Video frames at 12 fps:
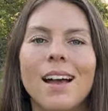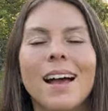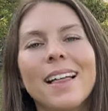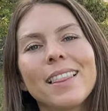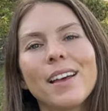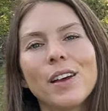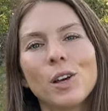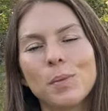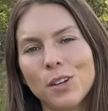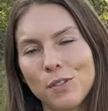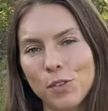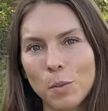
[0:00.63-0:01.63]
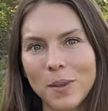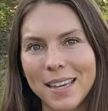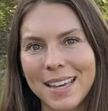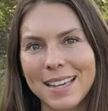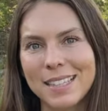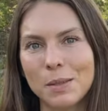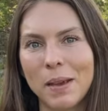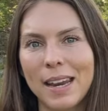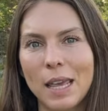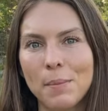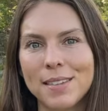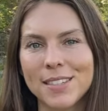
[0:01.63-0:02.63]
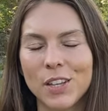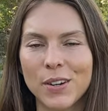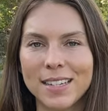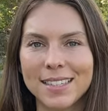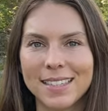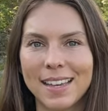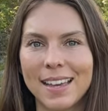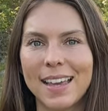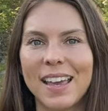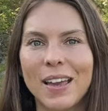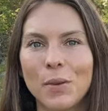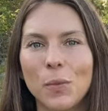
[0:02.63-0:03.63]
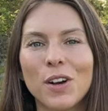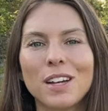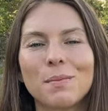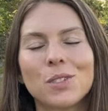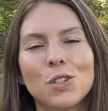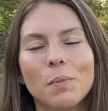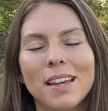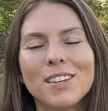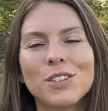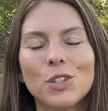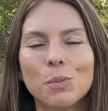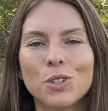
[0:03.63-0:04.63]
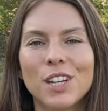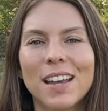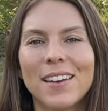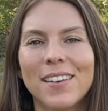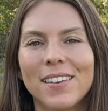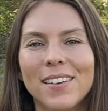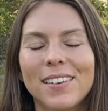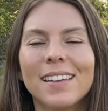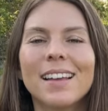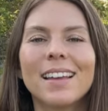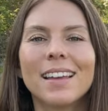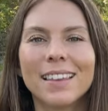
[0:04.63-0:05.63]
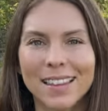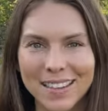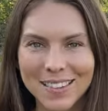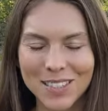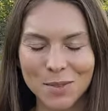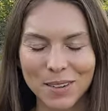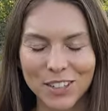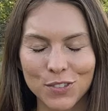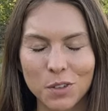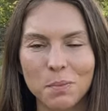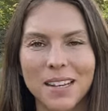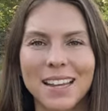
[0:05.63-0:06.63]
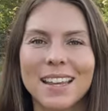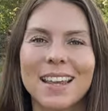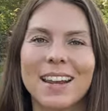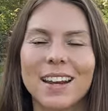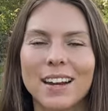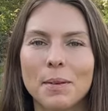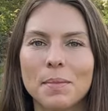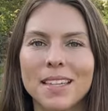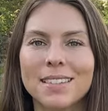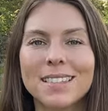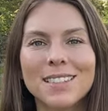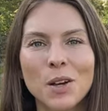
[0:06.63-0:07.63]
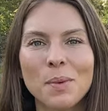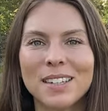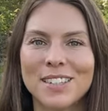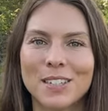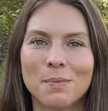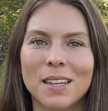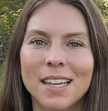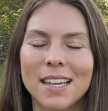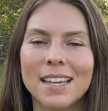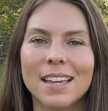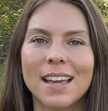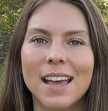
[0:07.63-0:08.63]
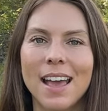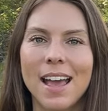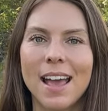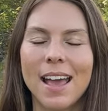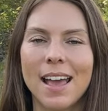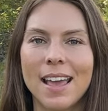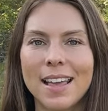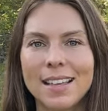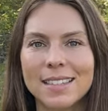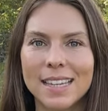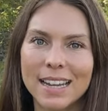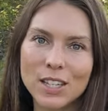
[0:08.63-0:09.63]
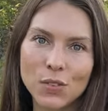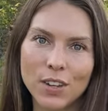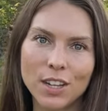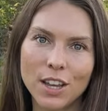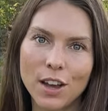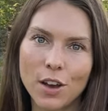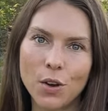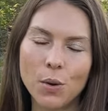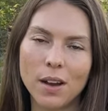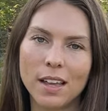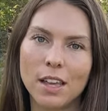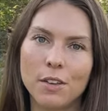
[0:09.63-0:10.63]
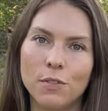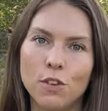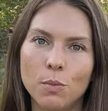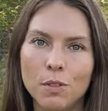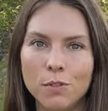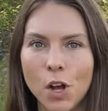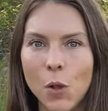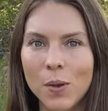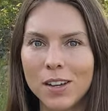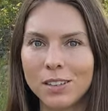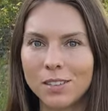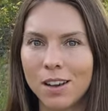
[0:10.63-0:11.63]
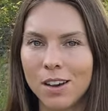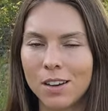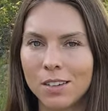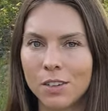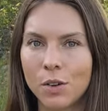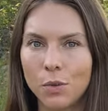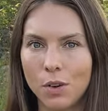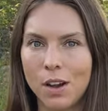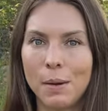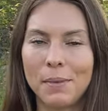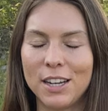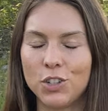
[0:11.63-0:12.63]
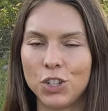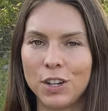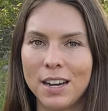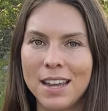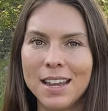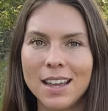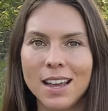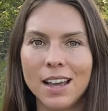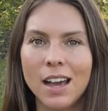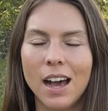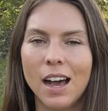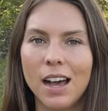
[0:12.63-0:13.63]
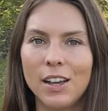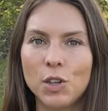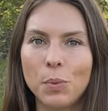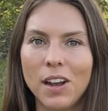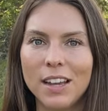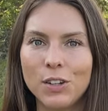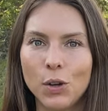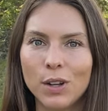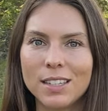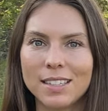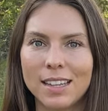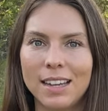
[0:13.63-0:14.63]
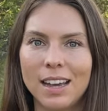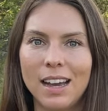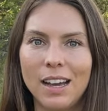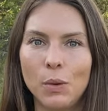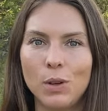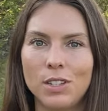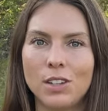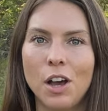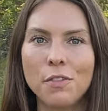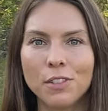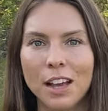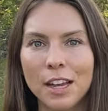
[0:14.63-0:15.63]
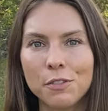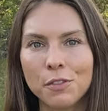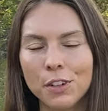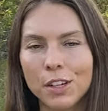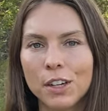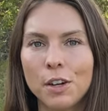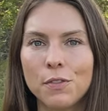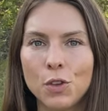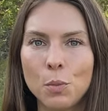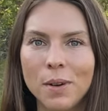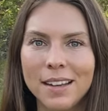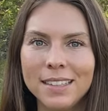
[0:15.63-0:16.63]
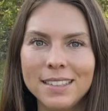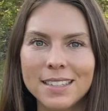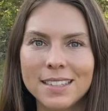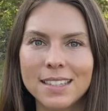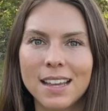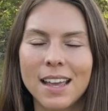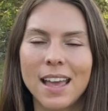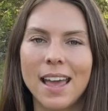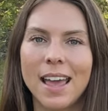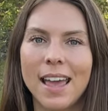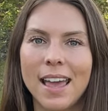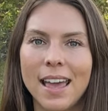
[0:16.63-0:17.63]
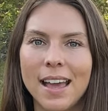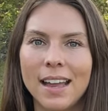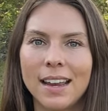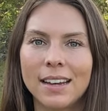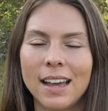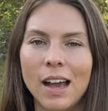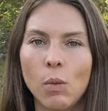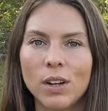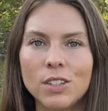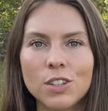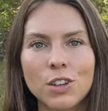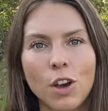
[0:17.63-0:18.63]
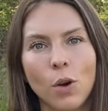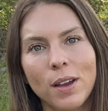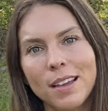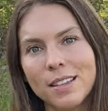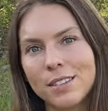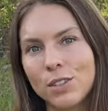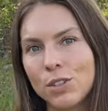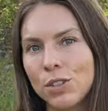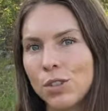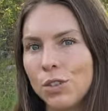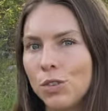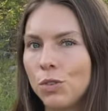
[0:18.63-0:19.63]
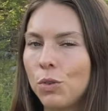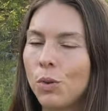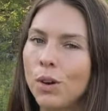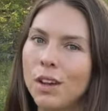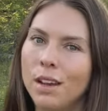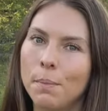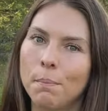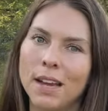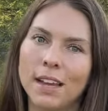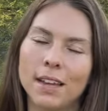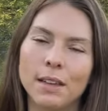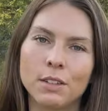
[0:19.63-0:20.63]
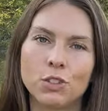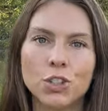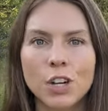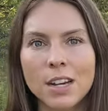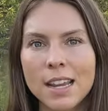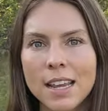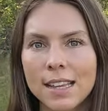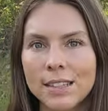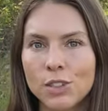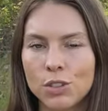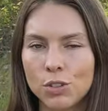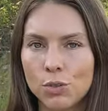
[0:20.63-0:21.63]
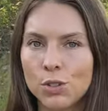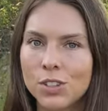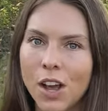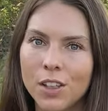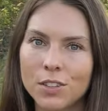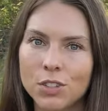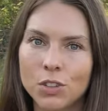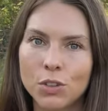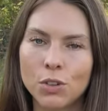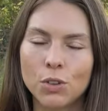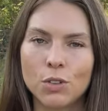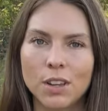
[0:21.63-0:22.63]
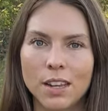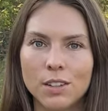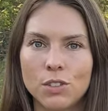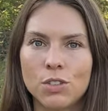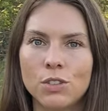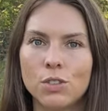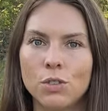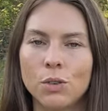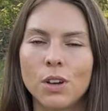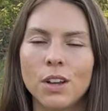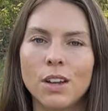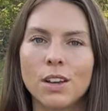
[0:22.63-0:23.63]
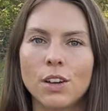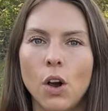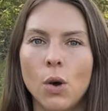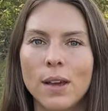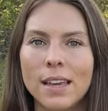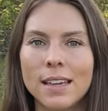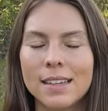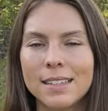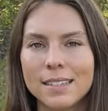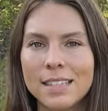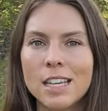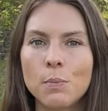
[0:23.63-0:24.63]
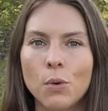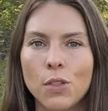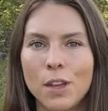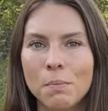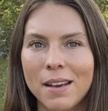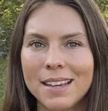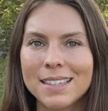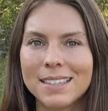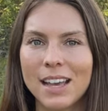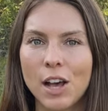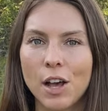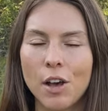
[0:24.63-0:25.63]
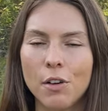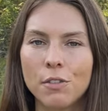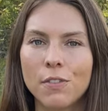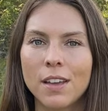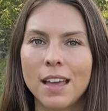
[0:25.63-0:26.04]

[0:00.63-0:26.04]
Hello beautiful beings, my name is Larissa and welcome to my YouTube channel. Thank you so much for being here, it means so much to me. In today's video, if you've been following along on my journey, uh, you probably noticed that I was offline for a few months and I wanted to go into my journey, into solitude, into going deep within myself